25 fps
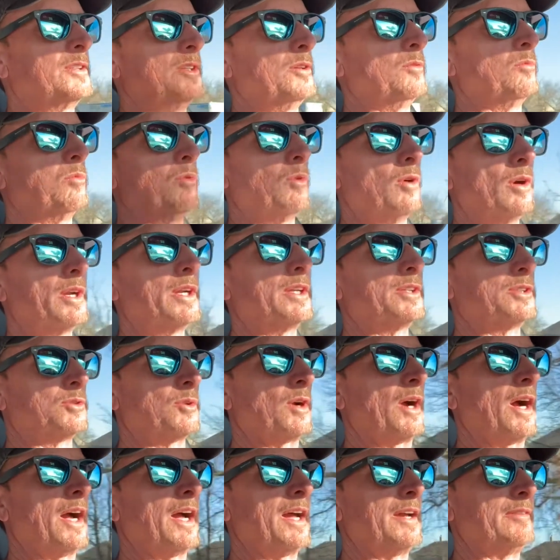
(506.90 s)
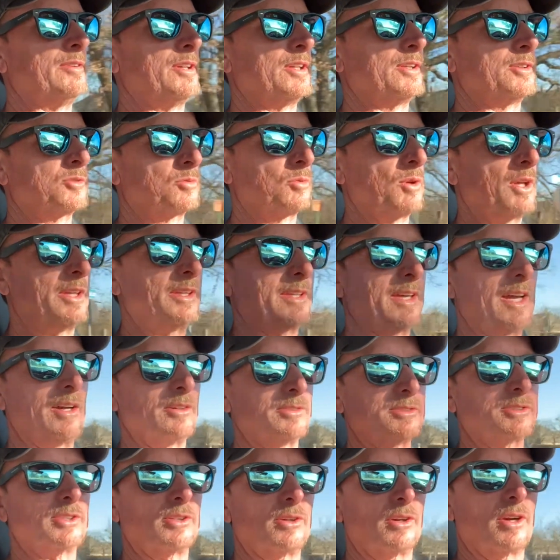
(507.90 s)
Want to drive at
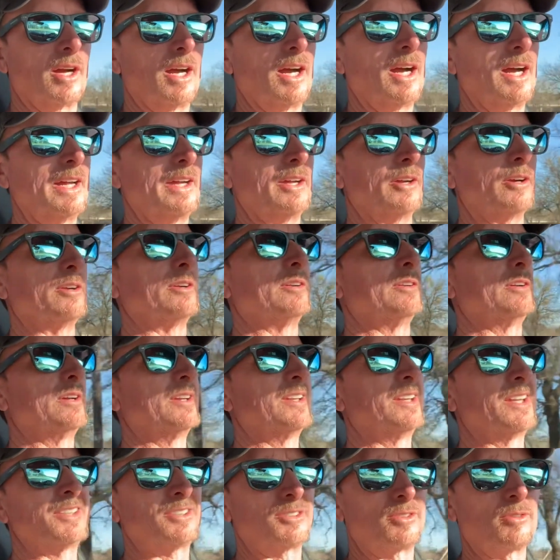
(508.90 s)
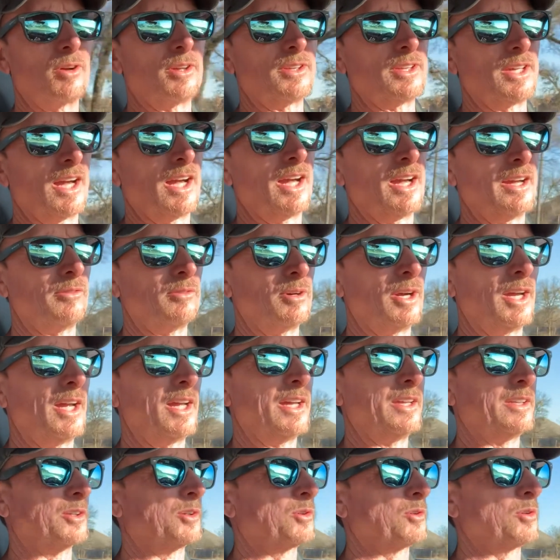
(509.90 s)
3,000 or higher, unless you're on the highway
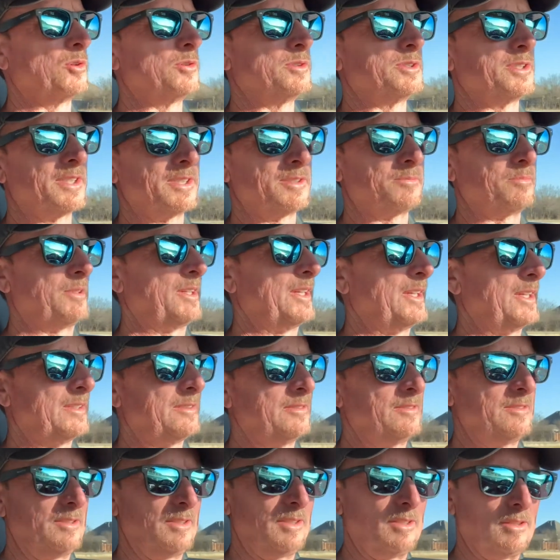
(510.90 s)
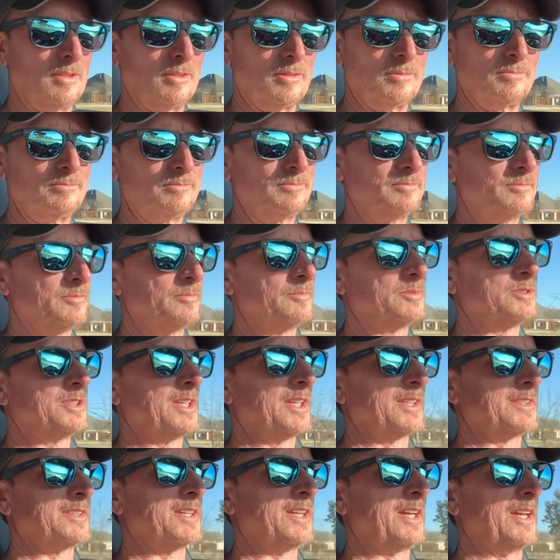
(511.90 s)
and cruising speed,
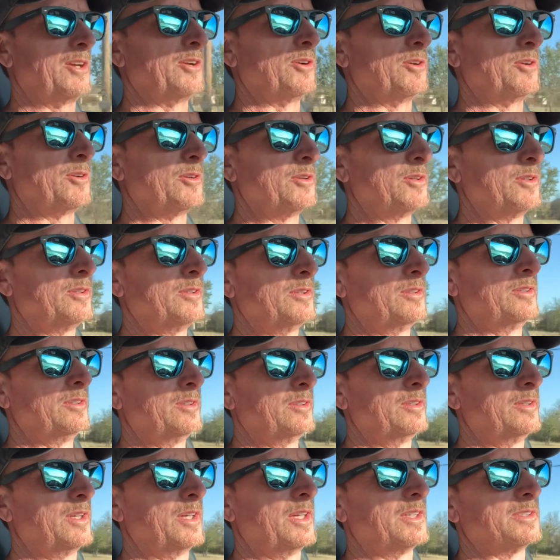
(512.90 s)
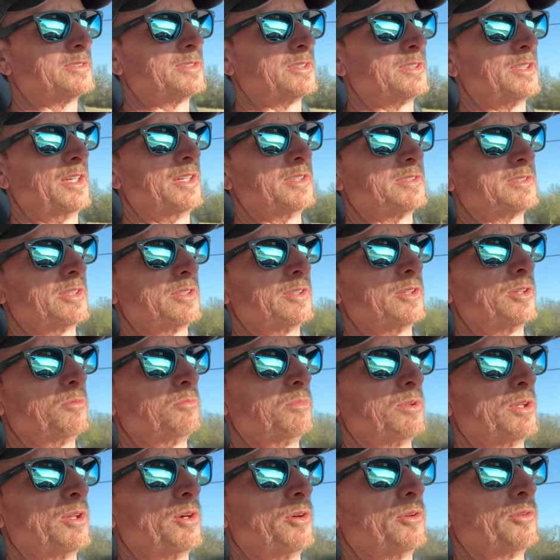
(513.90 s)
6 gear, it's a little
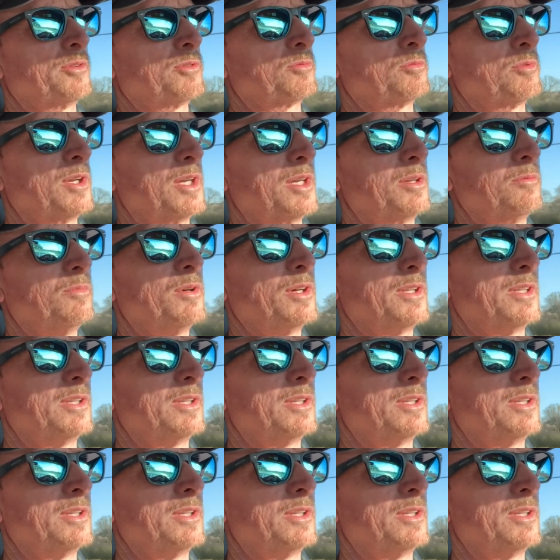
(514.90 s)
below 3, but